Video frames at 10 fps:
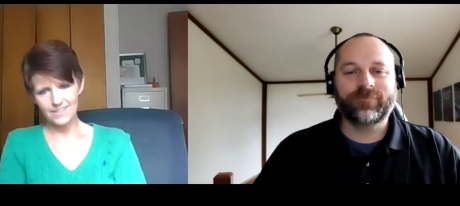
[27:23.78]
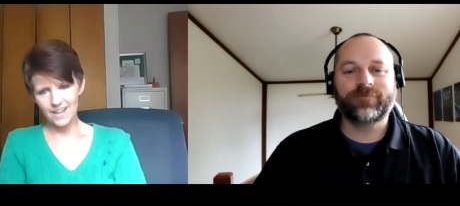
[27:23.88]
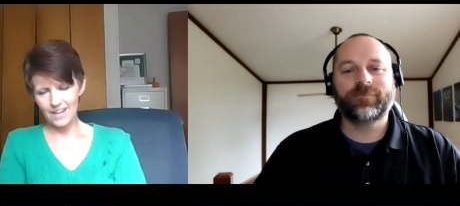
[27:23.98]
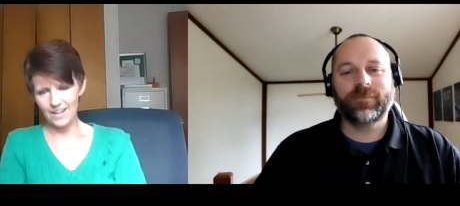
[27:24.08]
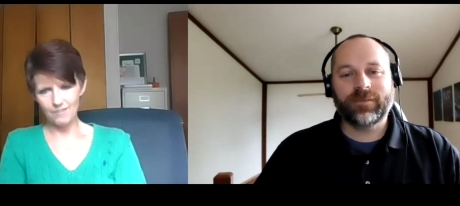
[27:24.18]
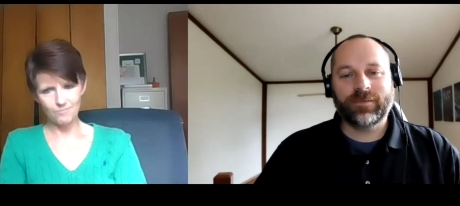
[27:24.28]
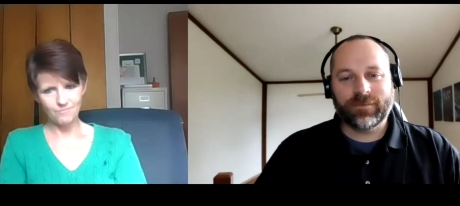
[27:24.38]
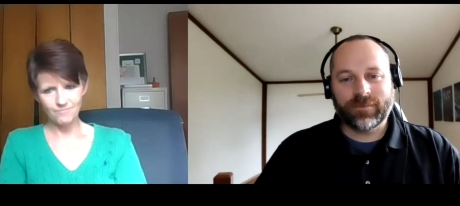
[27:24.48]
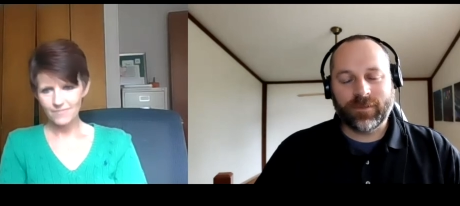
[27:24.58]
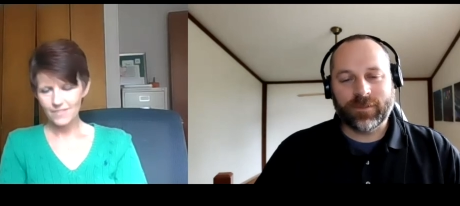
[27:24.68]

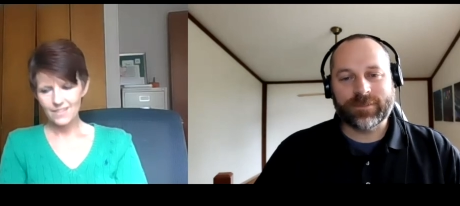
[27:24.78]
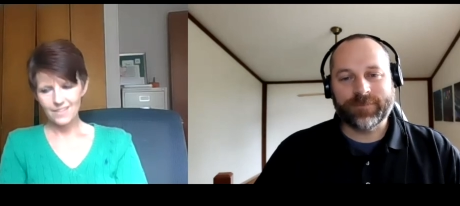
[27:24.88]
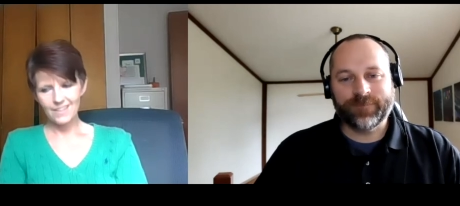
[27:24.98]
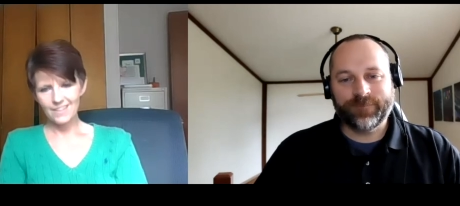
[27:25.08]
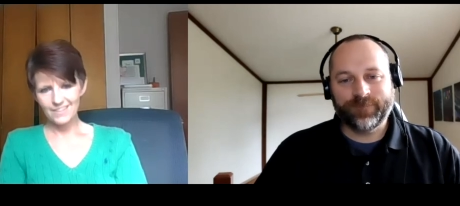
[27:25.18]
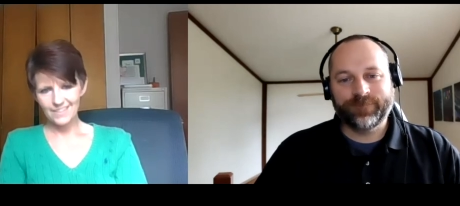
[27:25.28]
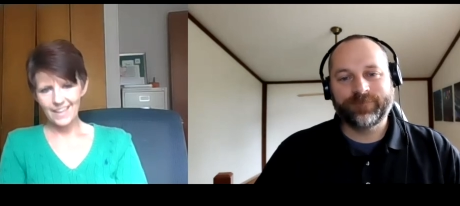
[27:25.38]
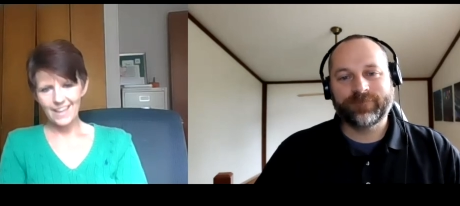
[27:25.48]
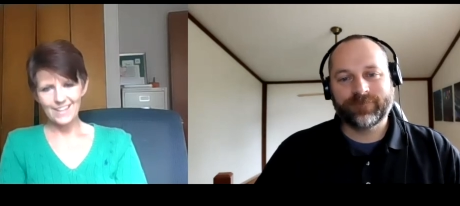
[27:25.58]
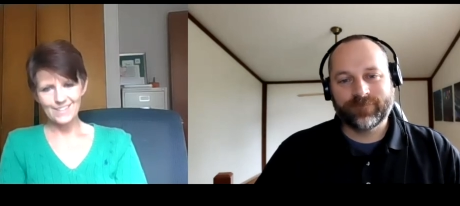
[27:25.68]
Speaker 1: um, awesome
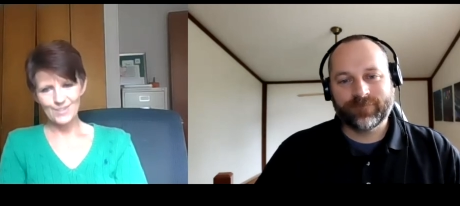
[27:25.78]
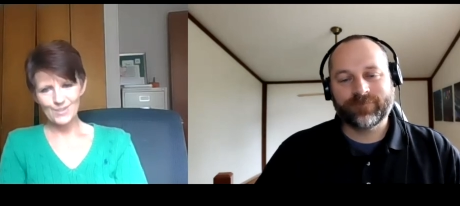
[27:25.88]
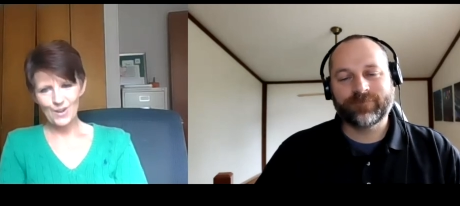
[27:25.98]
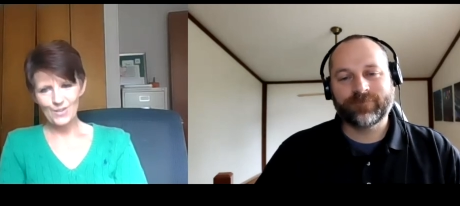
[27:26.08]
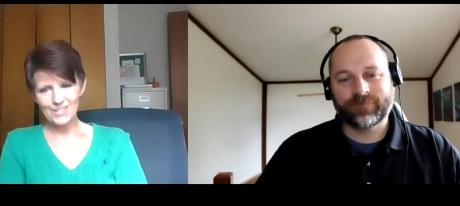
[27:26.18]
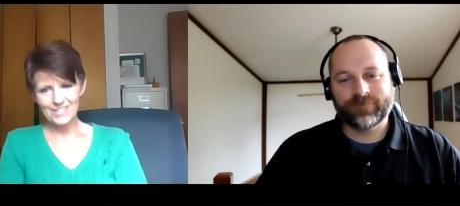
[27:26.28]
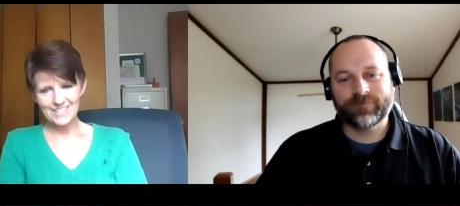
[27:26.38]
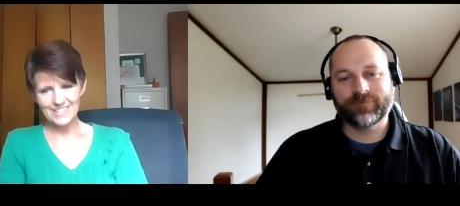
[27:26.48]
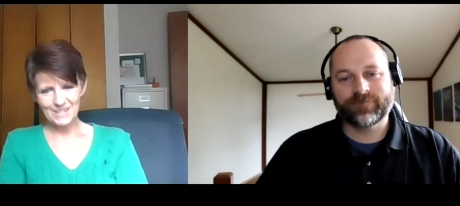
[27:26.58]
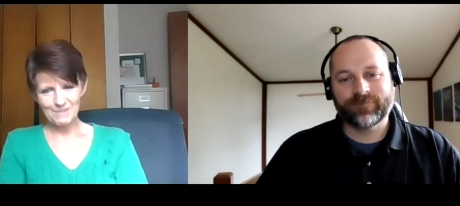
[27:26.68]
yeah so all these
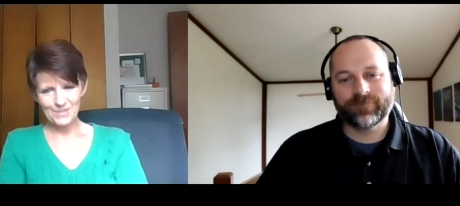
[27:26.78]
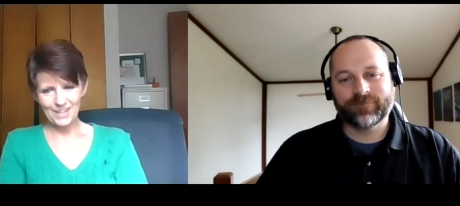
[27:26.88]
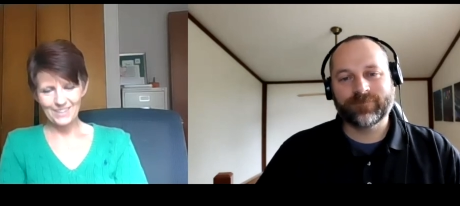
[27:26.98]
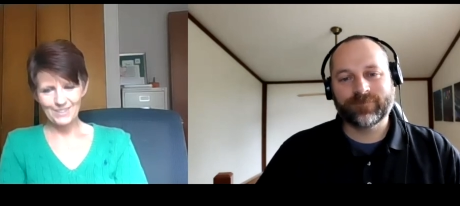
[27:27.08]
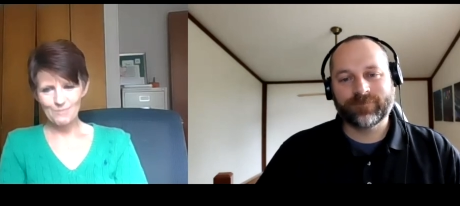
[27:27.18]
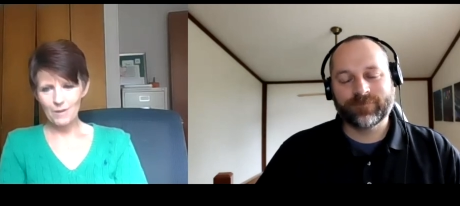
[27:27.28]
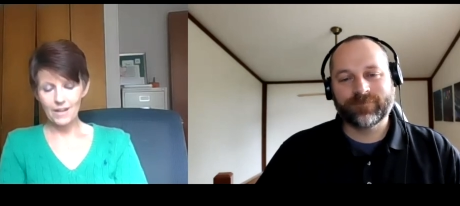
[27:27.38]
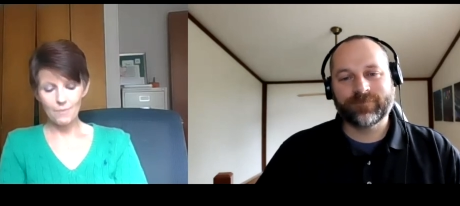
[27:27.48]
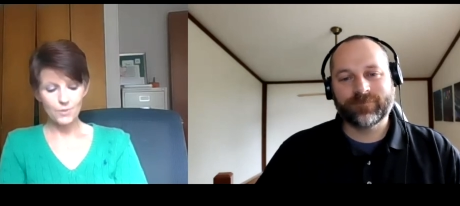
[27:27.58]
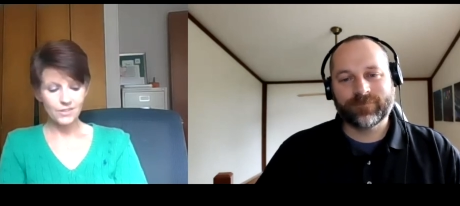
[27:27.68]
things that i'm trying to do
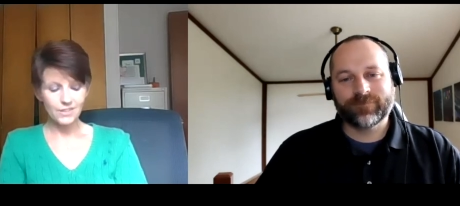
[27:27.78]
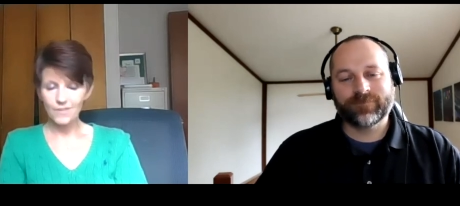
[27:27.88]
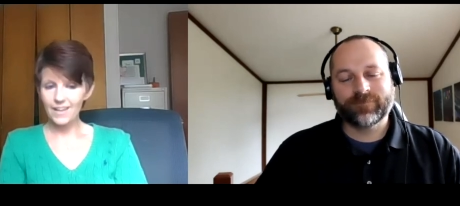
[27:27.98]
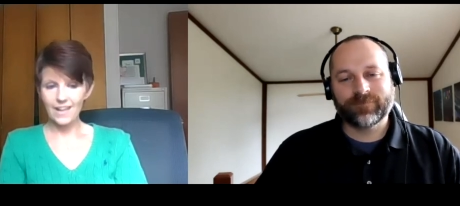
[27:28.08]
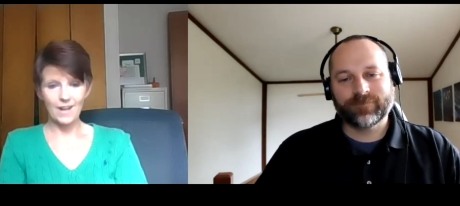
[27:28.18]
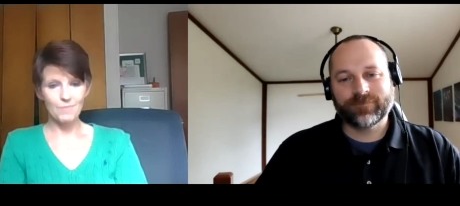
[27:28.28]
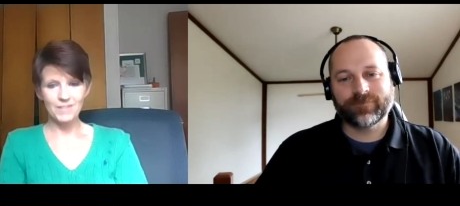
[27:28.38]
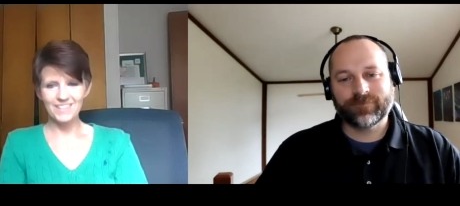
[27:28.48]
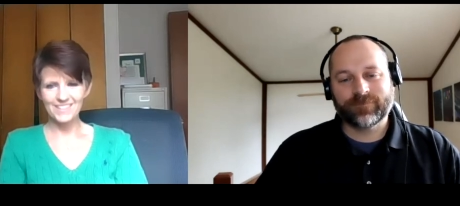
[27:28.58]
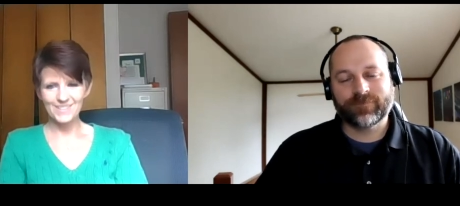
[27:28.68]
better i'm really great at
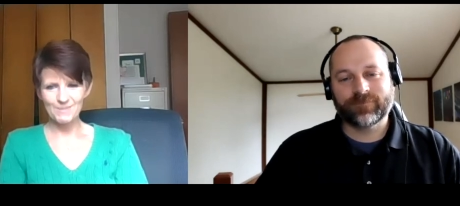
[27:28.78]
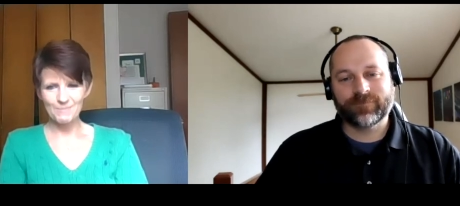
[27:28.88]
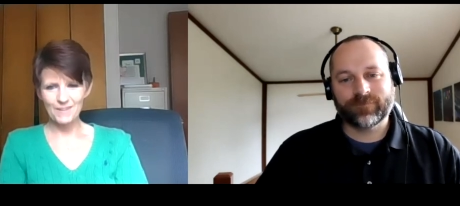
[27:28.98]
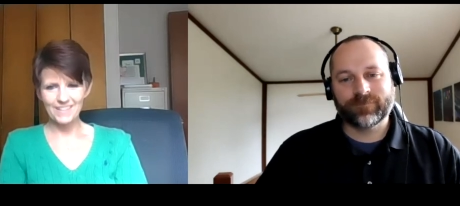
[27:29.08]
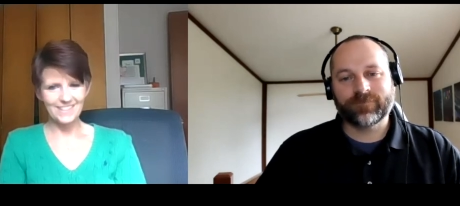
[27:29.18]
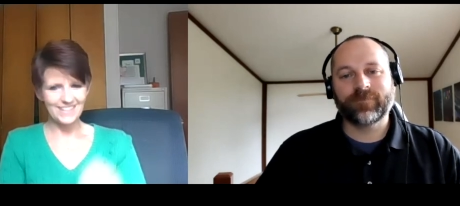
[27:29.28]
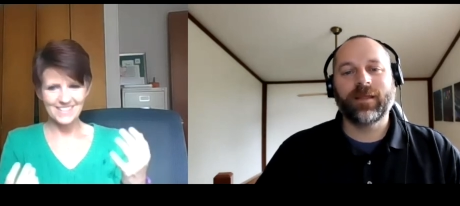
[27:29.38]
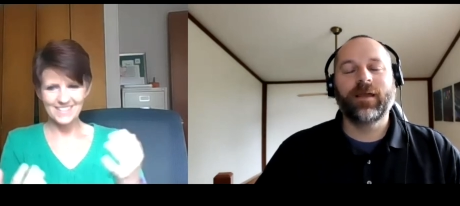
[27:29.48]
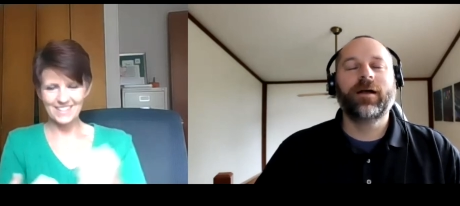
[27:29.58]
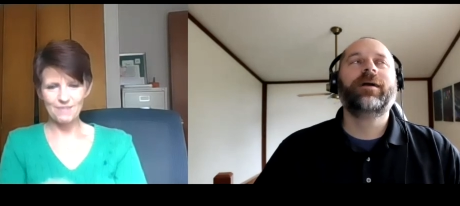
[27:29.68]
helping others but it's
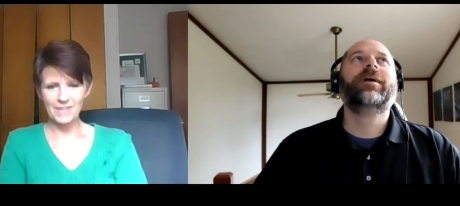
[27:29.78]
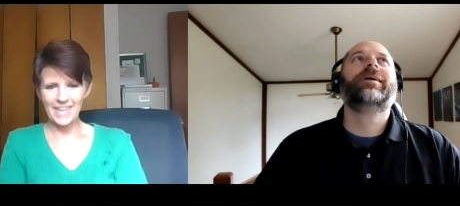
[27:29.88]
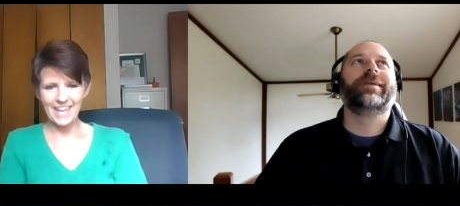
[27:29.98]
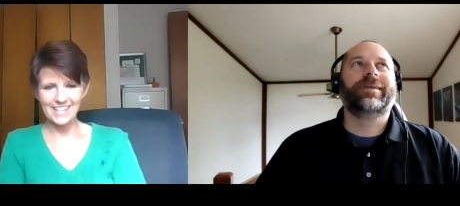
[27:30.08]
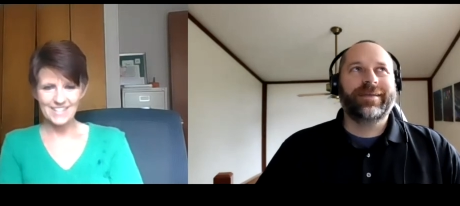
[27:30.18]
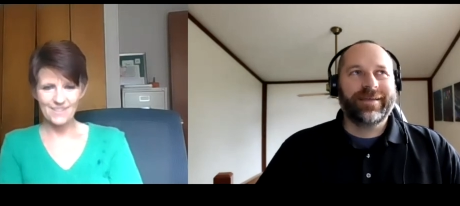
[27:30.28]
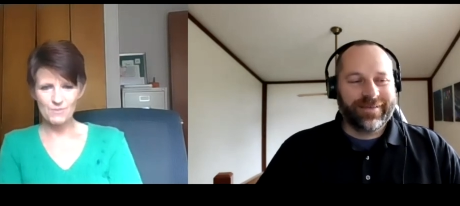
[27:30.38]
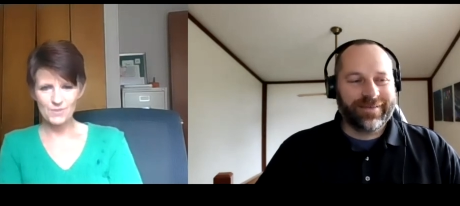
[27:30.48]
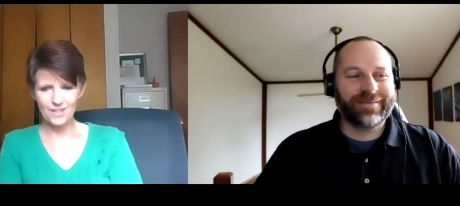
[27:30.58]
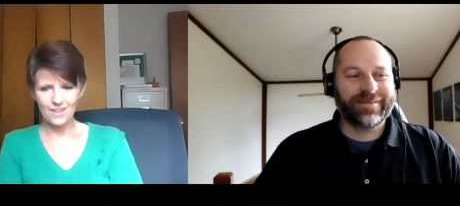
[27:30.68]
just like the mechanics have the
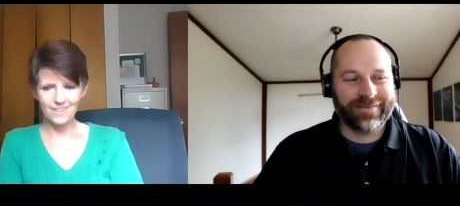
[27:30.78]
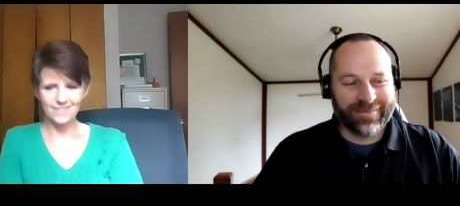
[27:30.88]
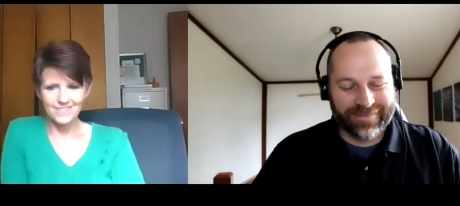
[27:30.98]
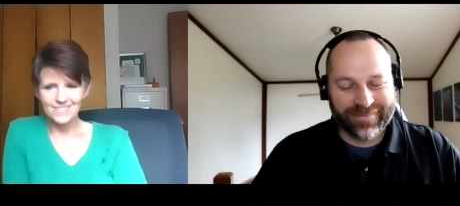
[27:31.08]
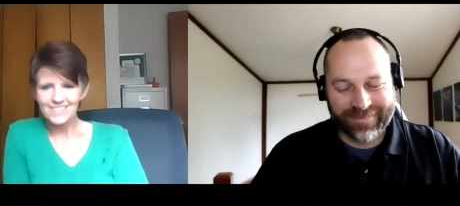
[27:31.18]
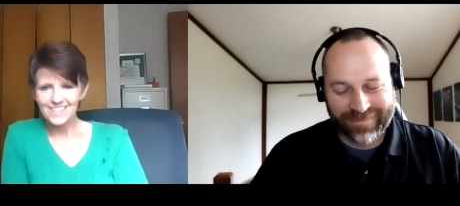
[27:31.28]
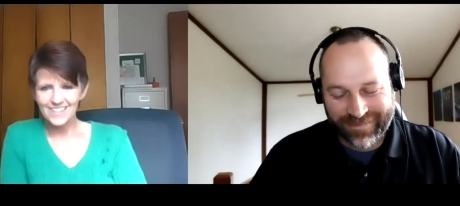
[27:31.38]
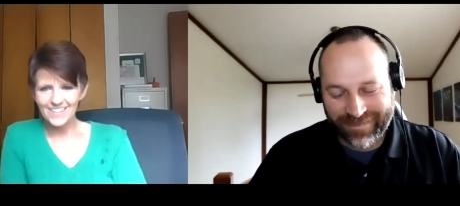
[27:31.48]
worst cars you know